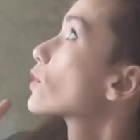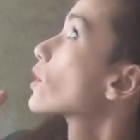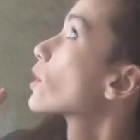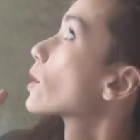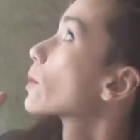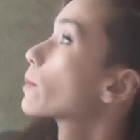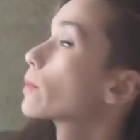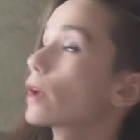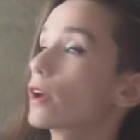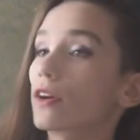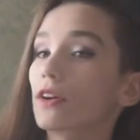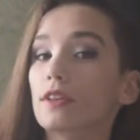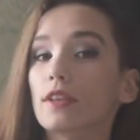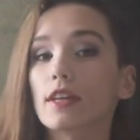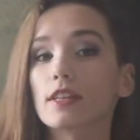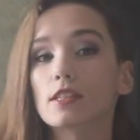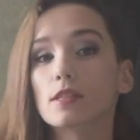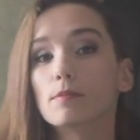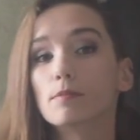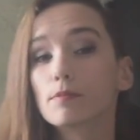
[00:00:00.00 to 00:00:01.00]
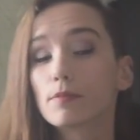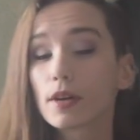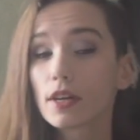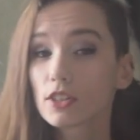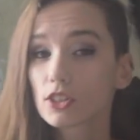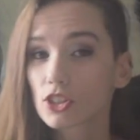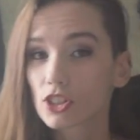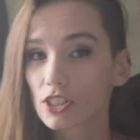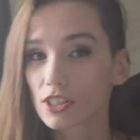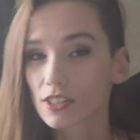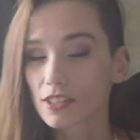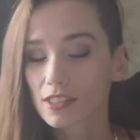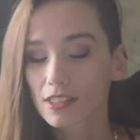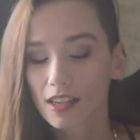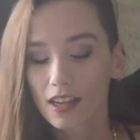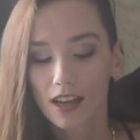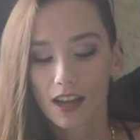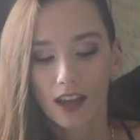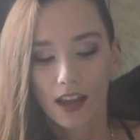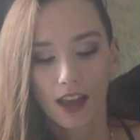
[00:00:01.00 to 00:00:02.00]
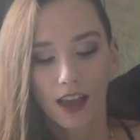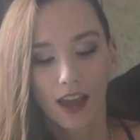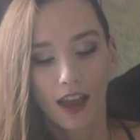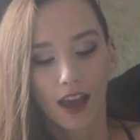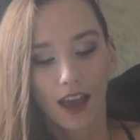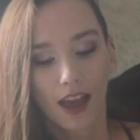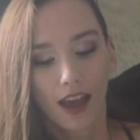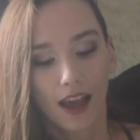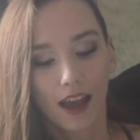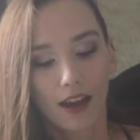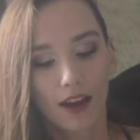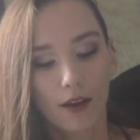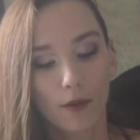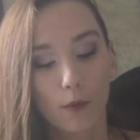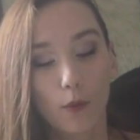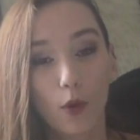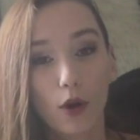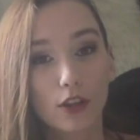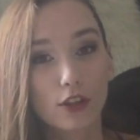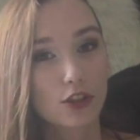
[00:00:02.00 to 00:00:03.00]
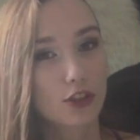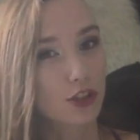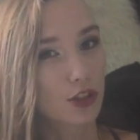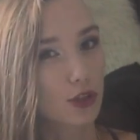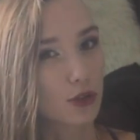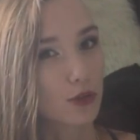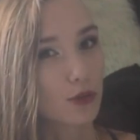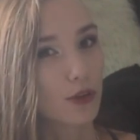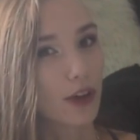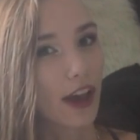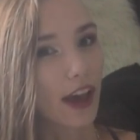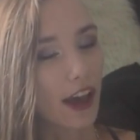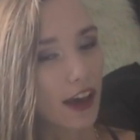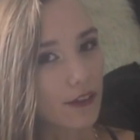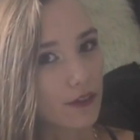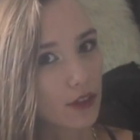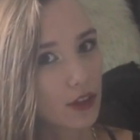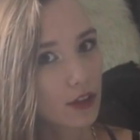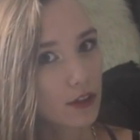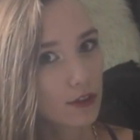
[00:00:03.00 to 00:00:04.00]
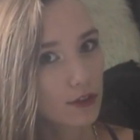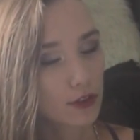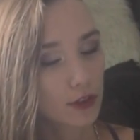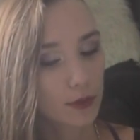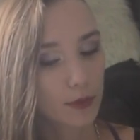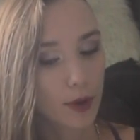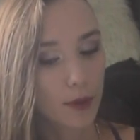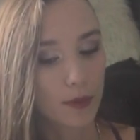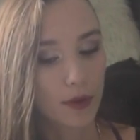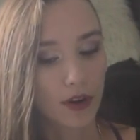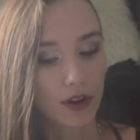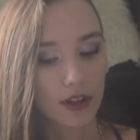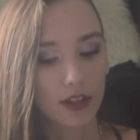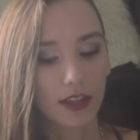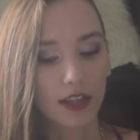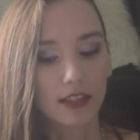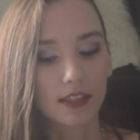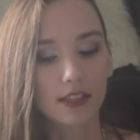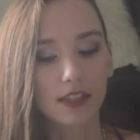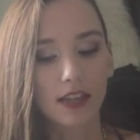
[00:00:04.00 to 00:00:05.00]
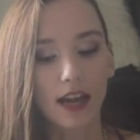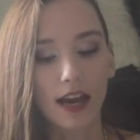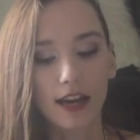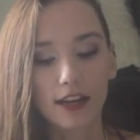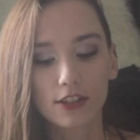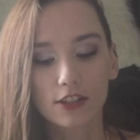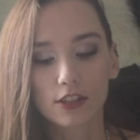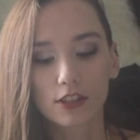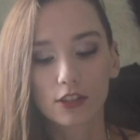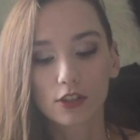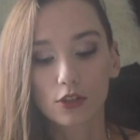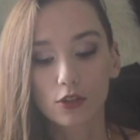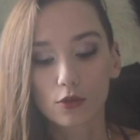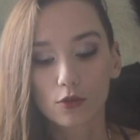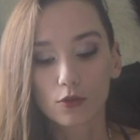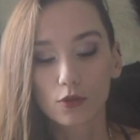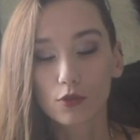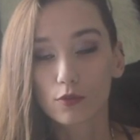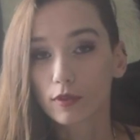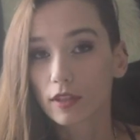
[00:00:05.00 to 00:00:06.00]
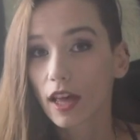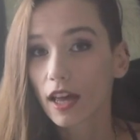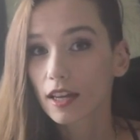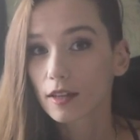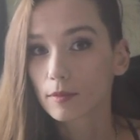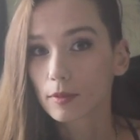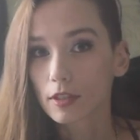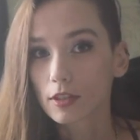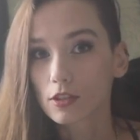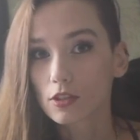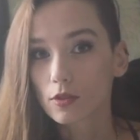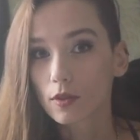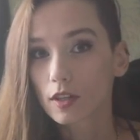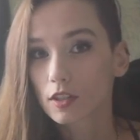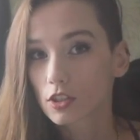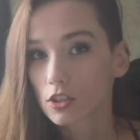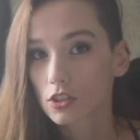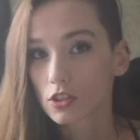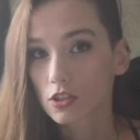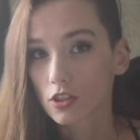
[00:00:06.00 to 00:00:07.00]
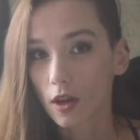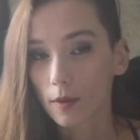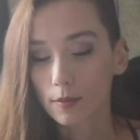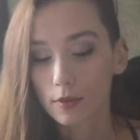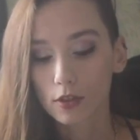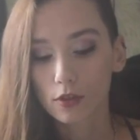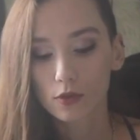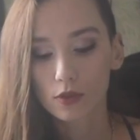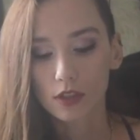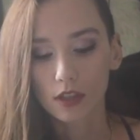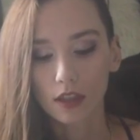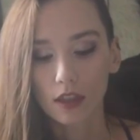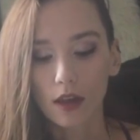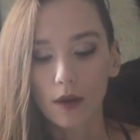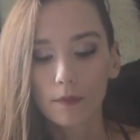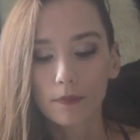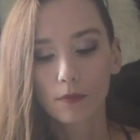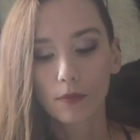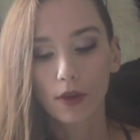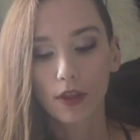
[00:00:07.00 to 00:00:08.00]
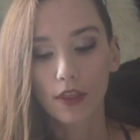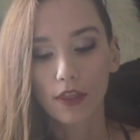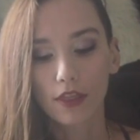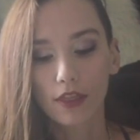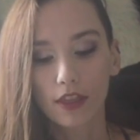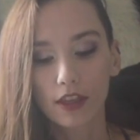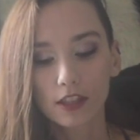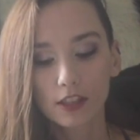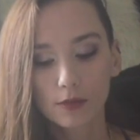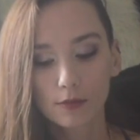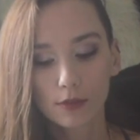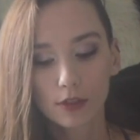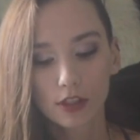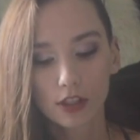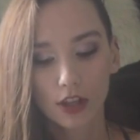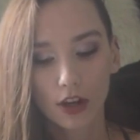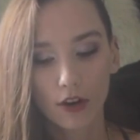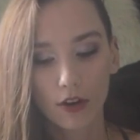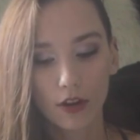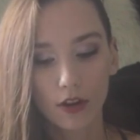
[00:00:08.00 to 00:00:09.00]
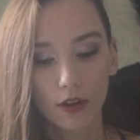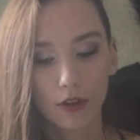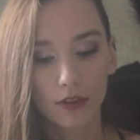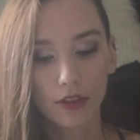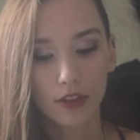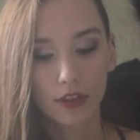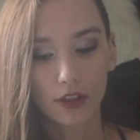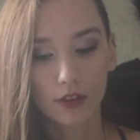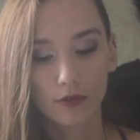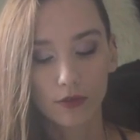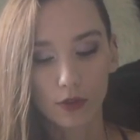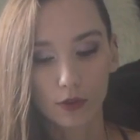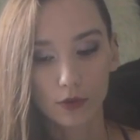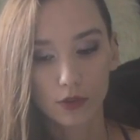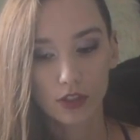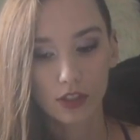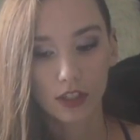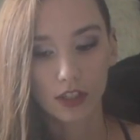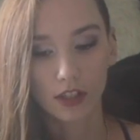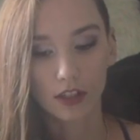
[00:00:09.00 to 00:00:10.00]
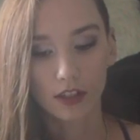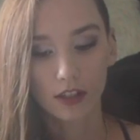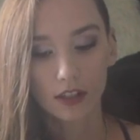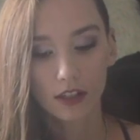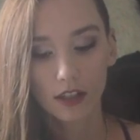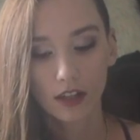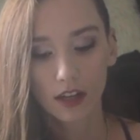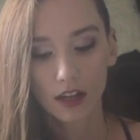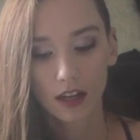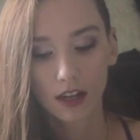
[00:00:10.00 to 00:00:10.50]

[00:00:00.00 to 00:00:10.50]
for parrotlets and budgies was too heavy for my parrotlets to actually use reliably, so I just stopped using them. But this material that they've used here